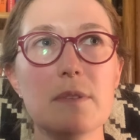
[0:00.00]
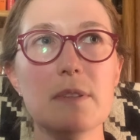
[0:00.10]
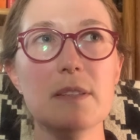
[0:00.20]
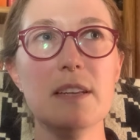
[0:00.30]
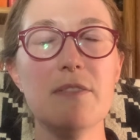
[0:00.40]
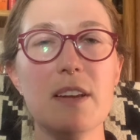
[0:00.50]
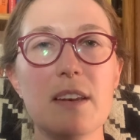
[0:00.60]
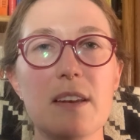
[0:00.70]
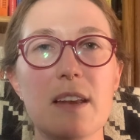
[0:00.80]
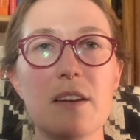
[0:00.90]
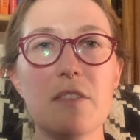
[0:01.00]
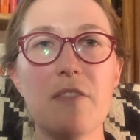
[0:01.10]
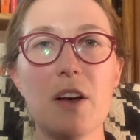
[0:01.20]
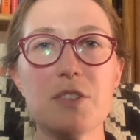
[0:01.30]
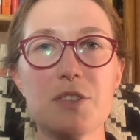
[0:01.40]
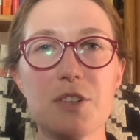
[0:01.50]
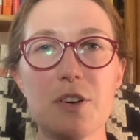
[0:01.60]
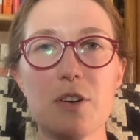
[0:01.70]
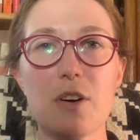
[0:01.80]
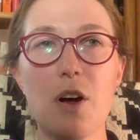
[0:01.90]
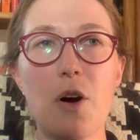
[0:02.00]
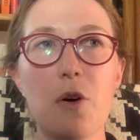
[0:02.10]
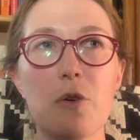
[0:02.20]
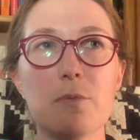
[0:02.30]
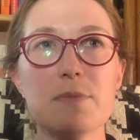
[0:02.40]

living in a foster home